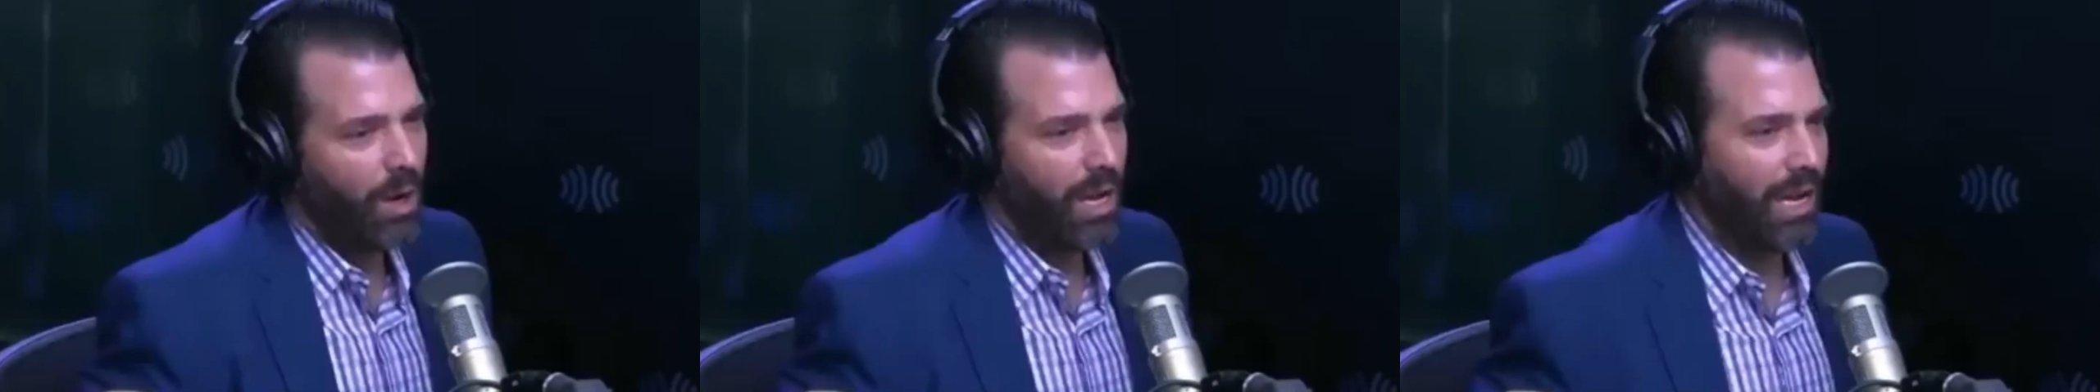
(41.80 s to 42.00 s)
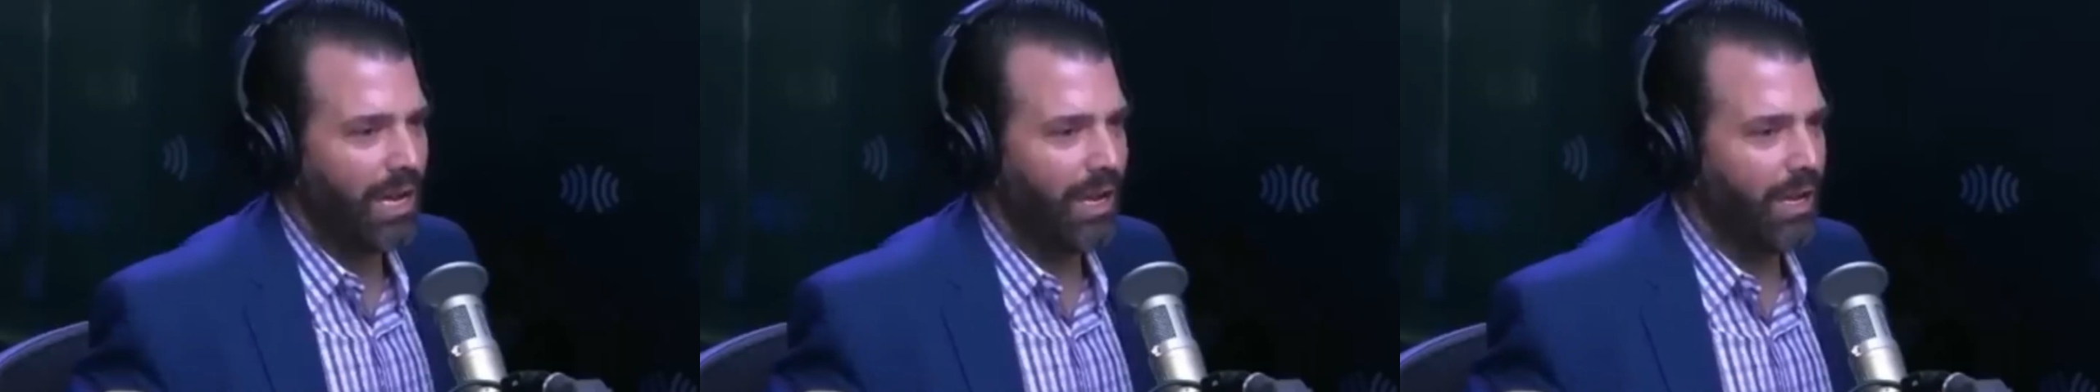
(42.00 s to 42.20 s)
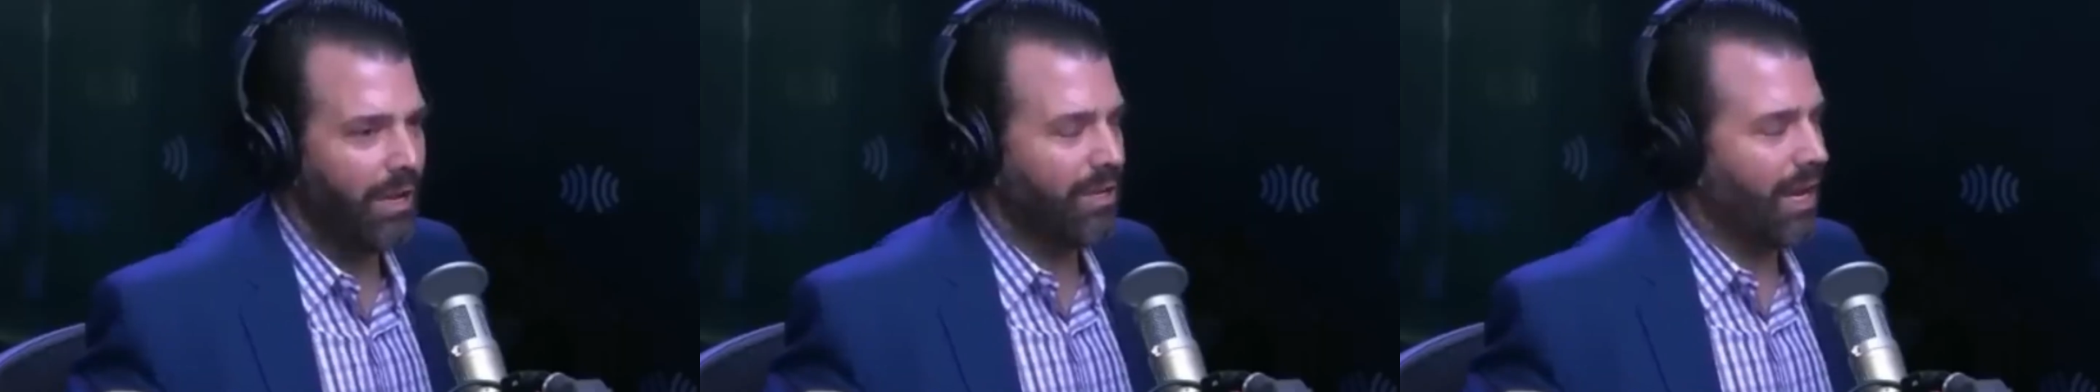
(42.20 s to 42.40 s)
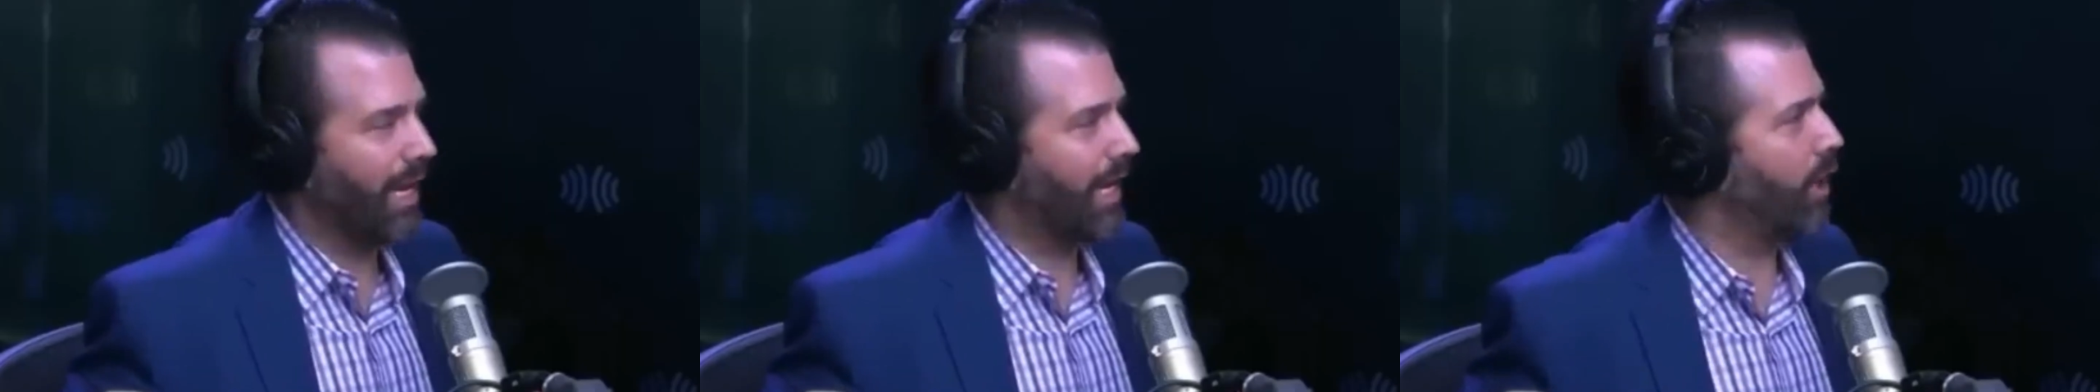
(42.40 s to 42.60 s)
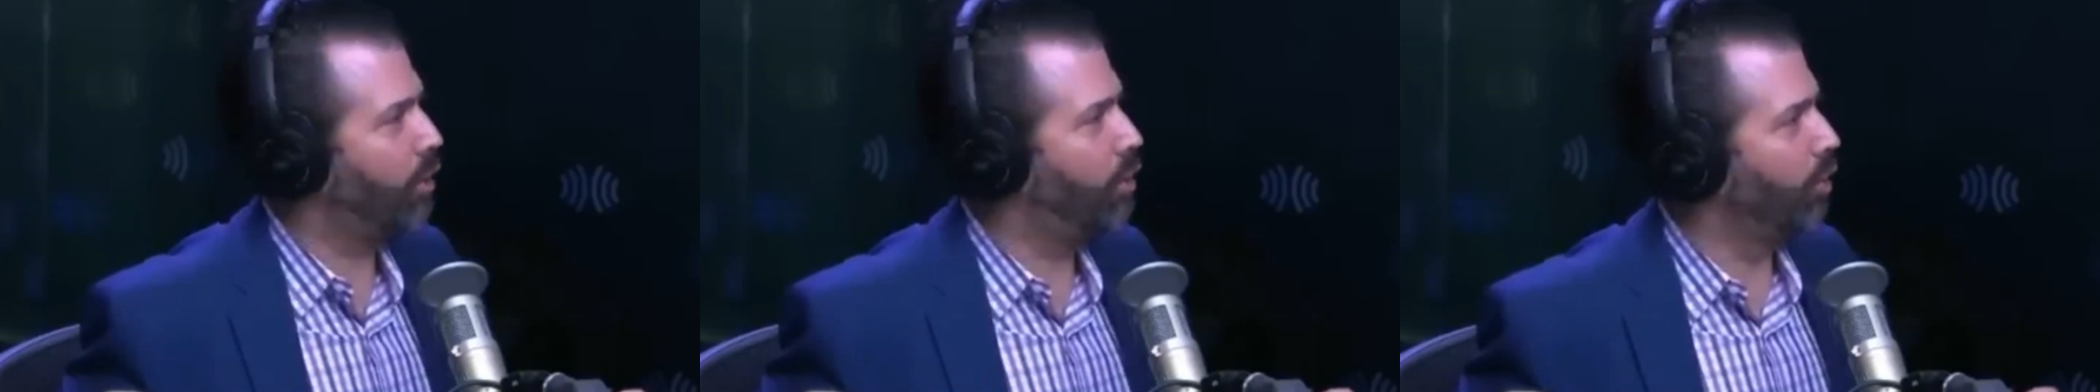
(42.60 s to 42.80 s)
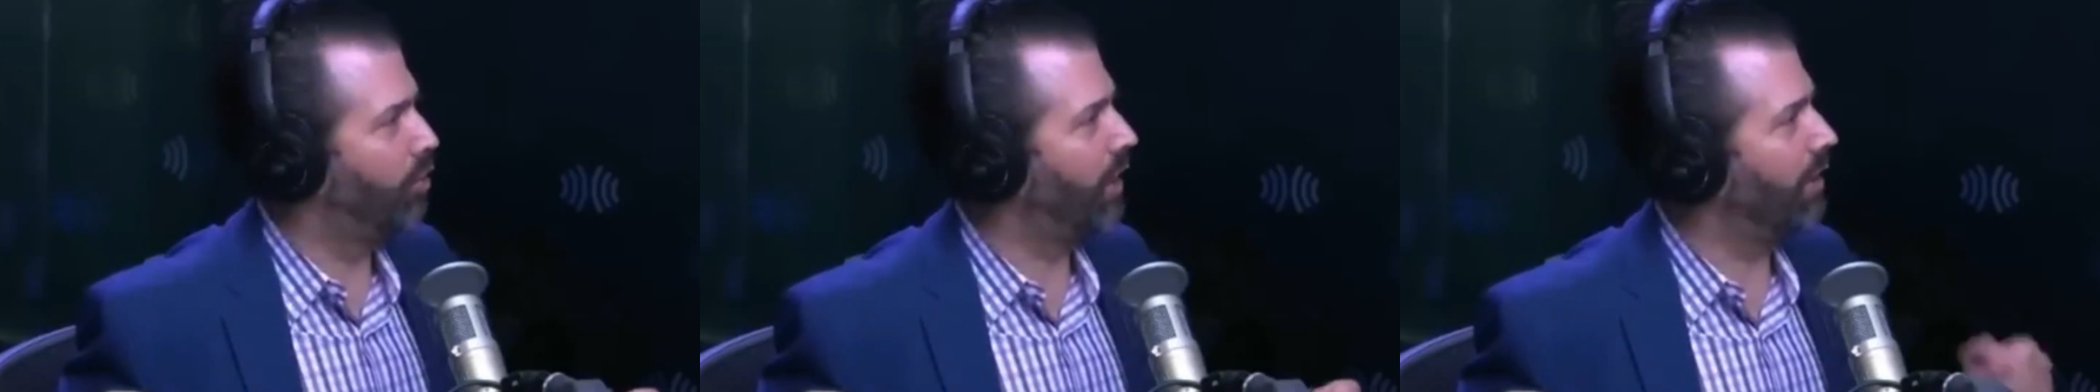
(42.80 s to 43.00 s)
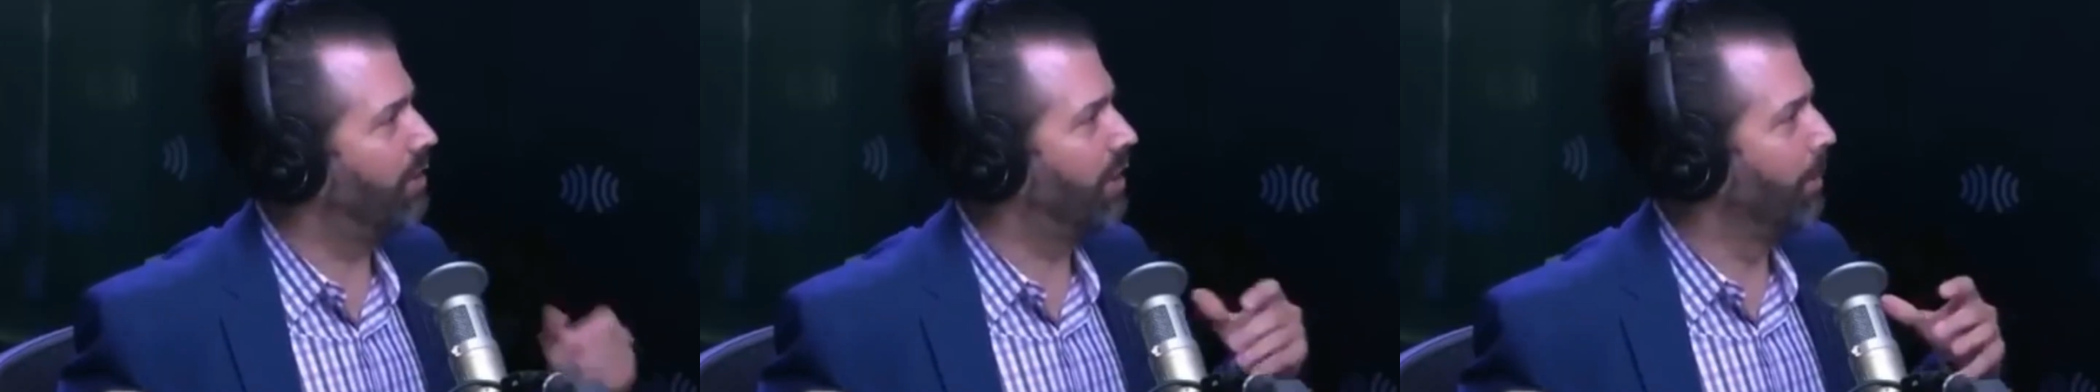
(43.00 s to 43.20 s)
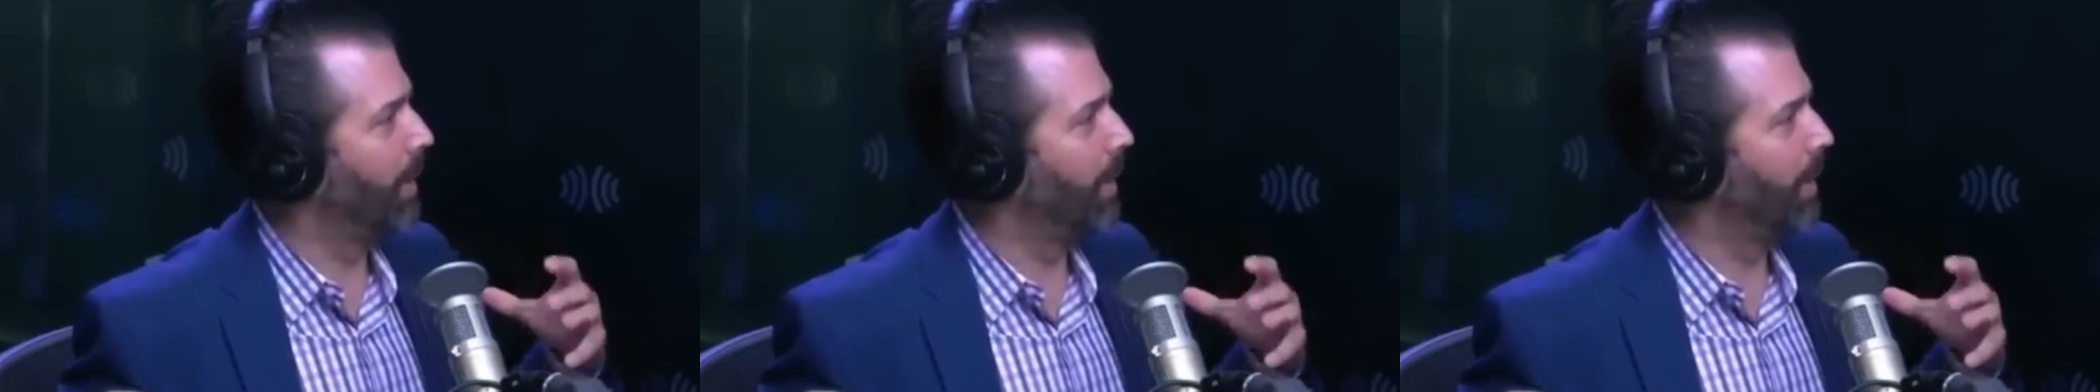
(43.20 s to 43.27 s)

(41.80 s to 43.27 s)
the background. She